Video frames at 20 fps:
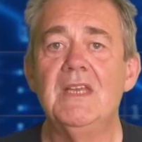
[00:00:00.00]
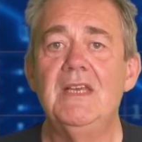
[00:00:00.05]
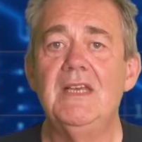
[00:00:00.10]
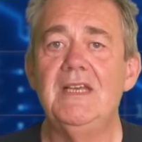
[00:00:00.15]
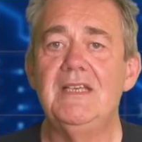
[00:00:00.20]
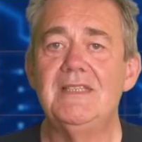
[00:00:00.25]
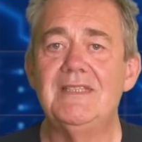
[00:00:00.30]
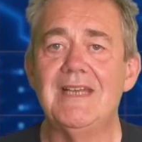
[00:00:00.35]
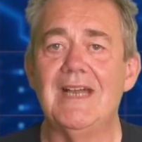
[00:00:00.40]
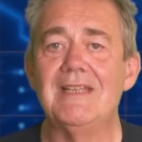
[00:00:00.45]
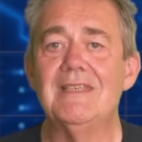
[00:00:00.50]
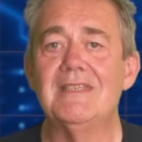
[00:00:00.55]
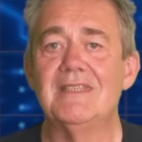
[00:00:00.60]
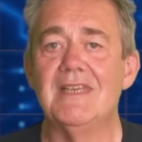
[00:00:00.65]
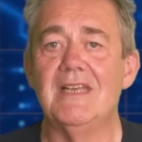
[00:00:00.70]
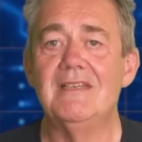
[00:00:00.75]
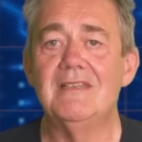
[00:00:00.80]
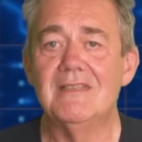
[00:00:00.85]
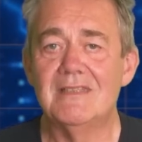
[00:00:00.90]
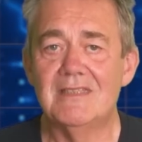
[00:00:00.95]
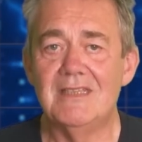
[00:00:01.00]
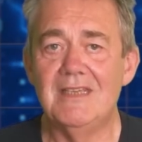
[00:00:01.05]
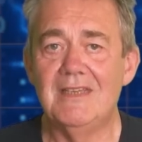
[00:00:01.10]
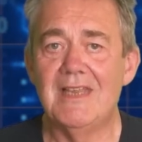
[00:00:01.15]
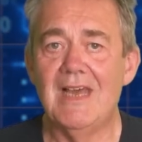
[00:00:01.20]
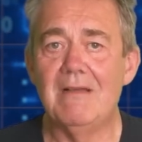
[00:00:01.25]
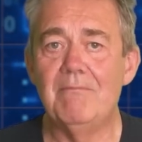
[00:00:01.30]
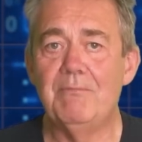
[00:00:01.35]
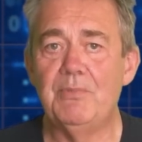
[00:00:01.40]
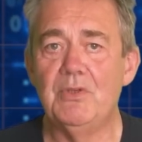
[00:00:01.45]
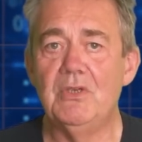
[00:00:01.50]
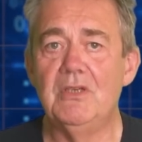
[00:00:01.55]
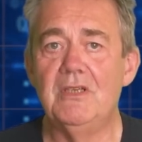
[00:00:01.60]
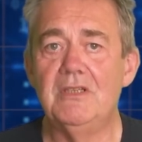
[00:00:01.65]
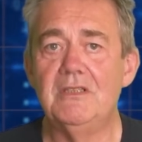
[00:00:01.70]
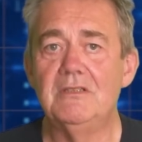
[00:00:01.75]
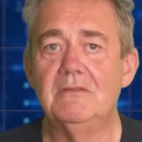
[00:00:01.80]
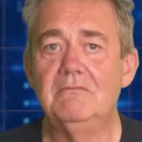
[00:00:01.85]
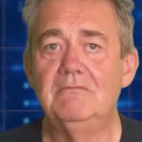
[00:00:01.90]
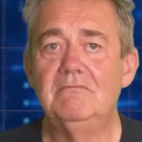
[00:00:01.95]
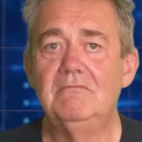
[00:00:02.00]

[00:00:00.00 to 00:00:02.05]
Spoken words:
His dad said, "See that bird?